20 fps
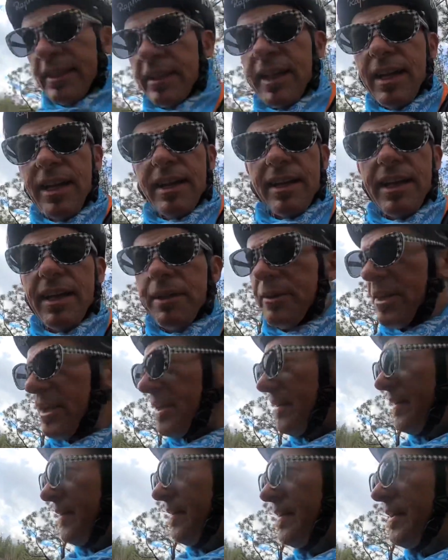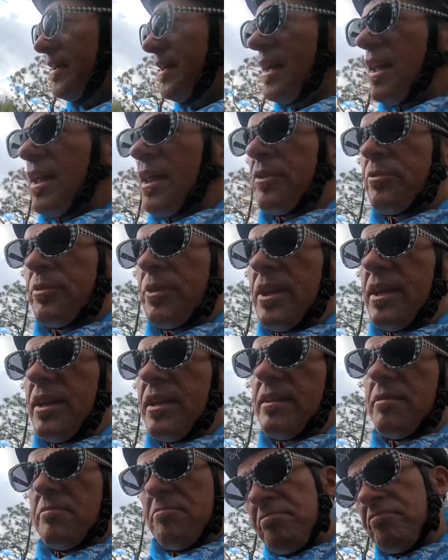Yeah, anyway,
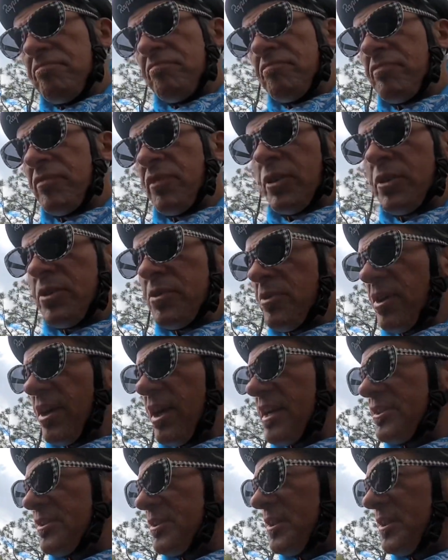3 good rides